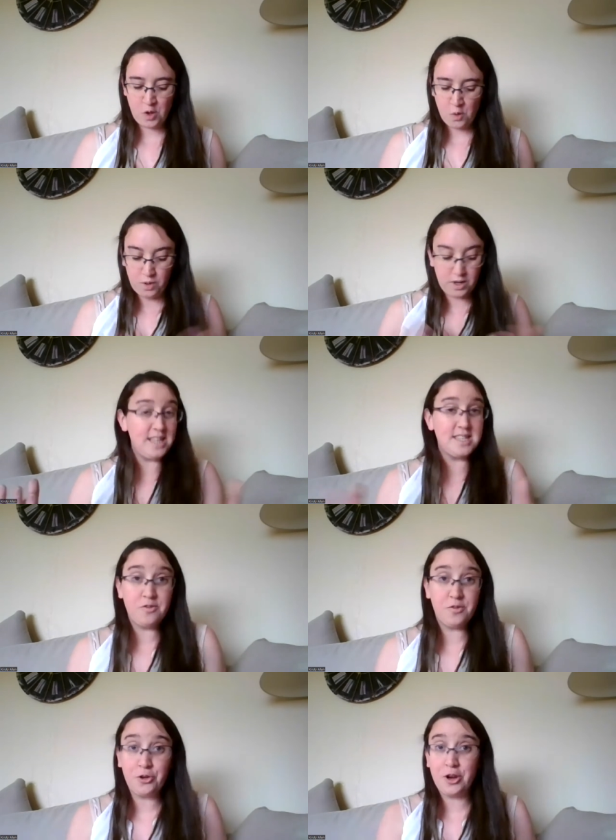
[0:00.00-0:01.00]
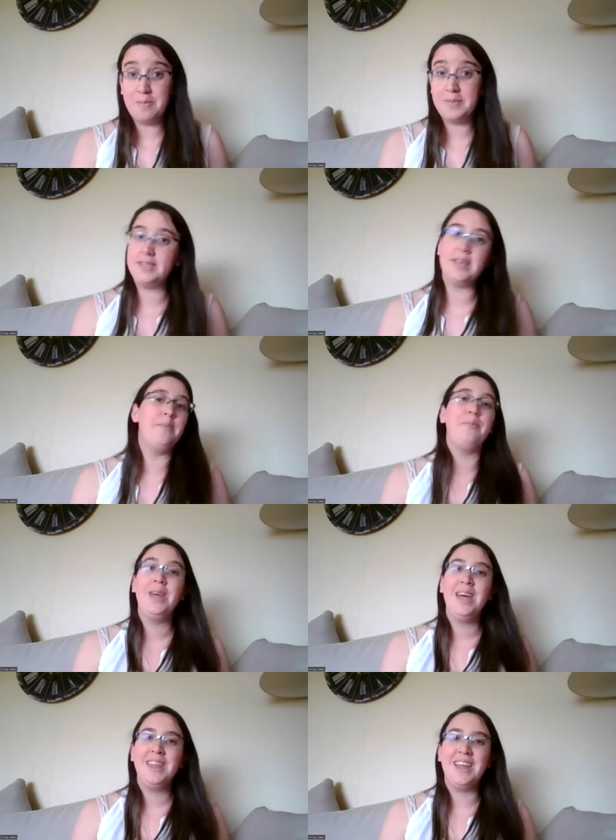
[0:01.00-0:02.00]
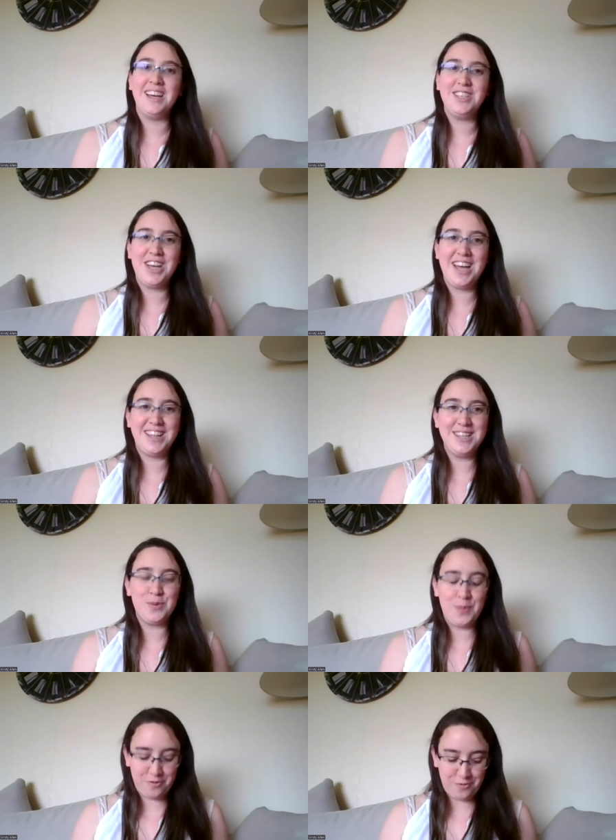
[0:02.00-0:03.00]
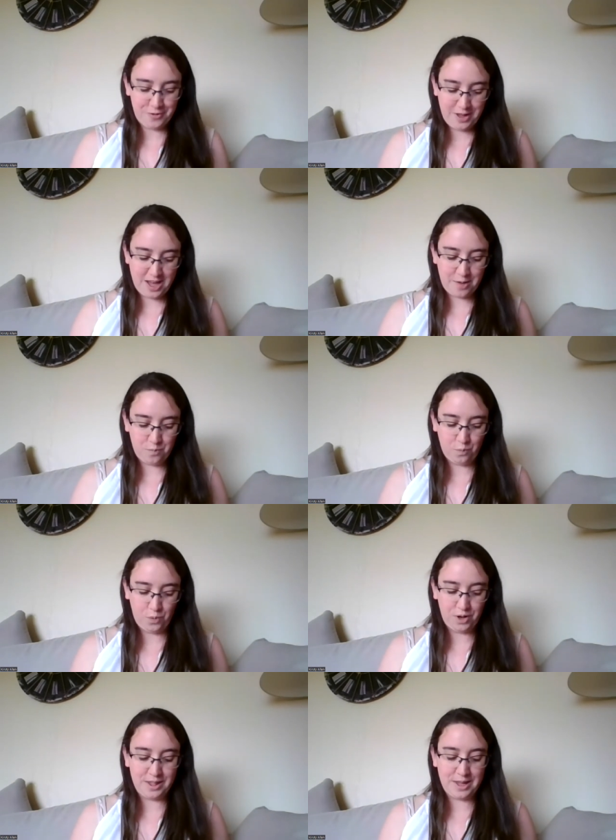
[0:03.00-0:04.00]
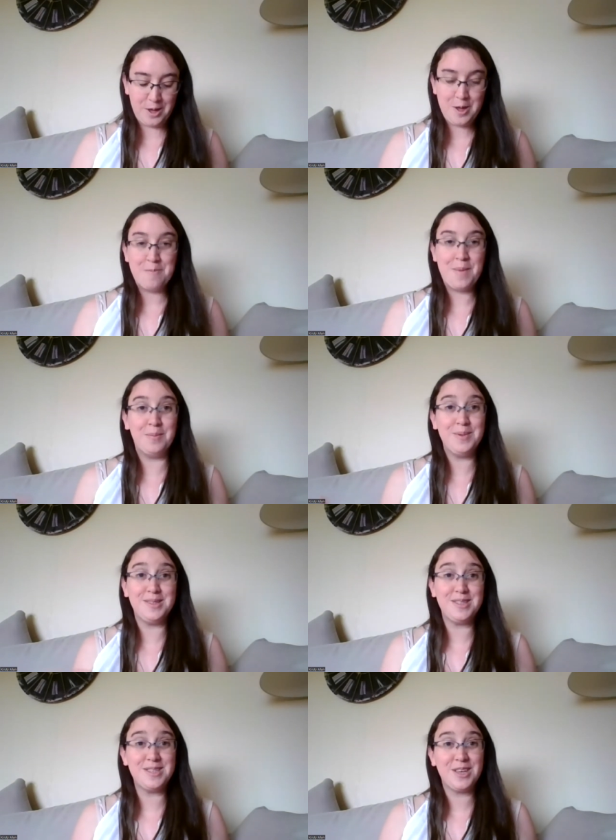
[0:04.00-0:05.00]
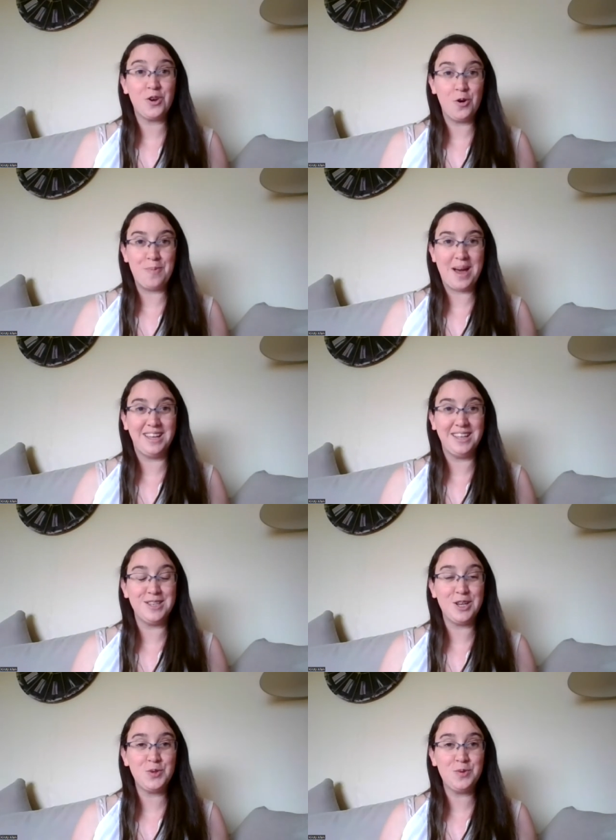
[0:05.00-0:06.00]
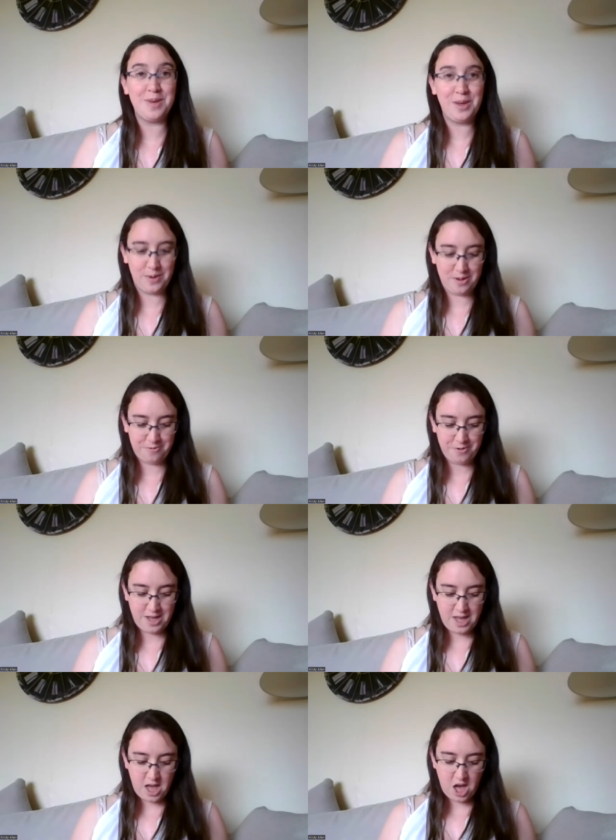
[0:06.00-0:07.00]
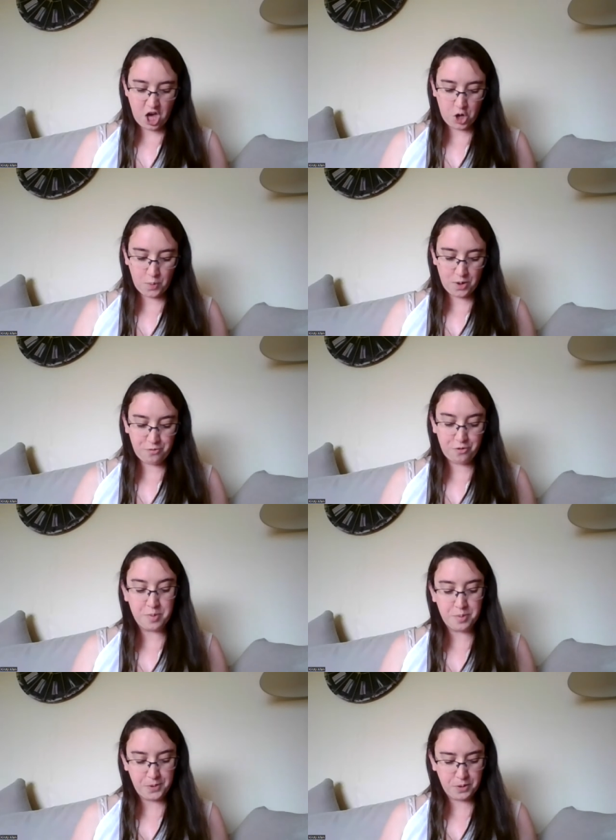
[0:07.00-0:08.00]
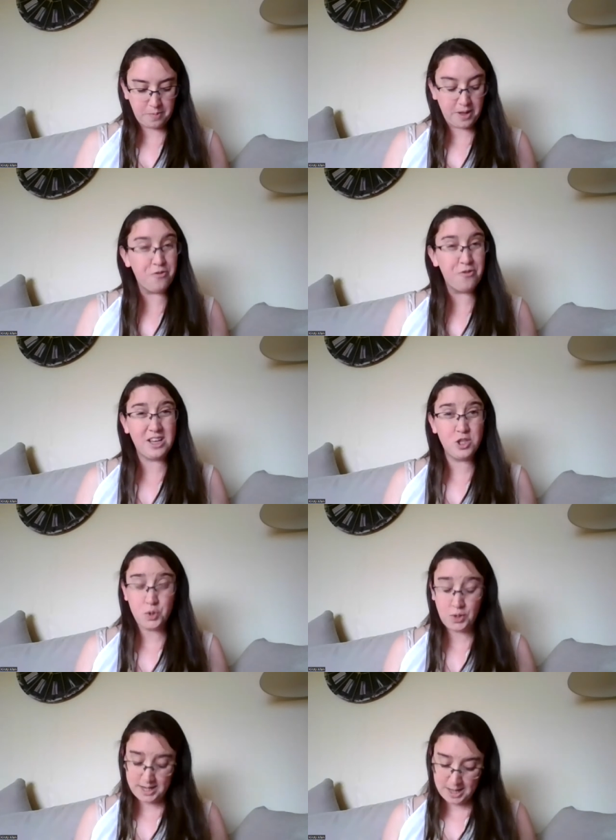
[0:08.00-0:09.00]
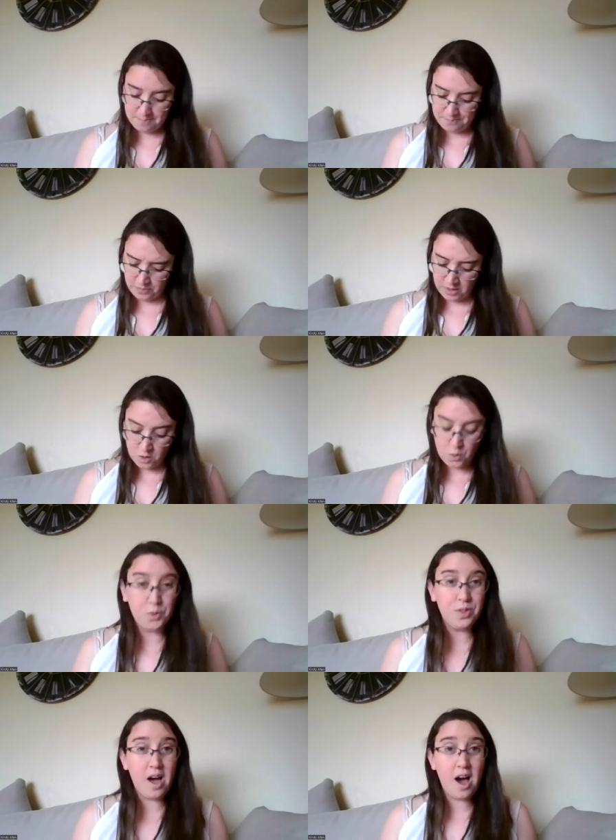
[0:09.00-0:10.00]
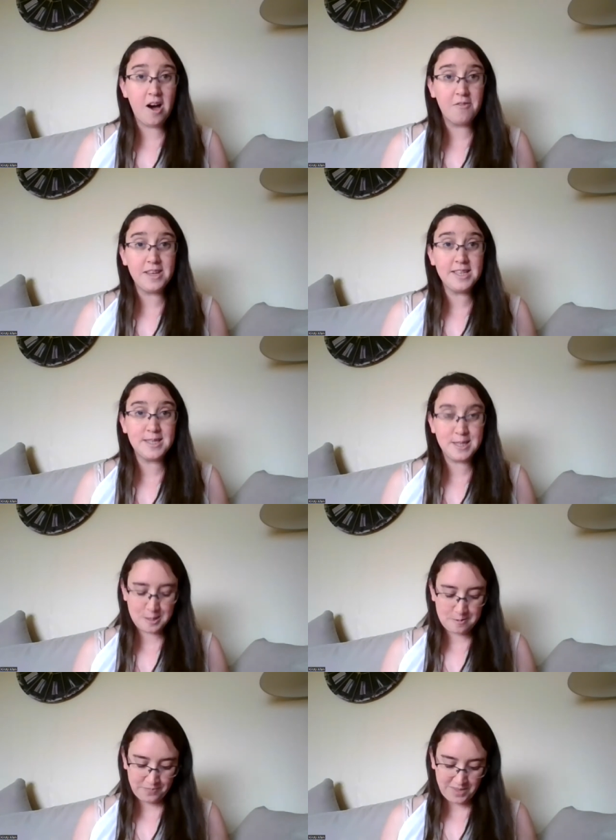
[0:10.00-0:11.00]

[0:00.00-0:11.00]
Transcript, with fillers: One of these other groups um, that I shared this with, um, one of the members got back in touch with me with a quote from a book by Rick Joyner called The Harvest.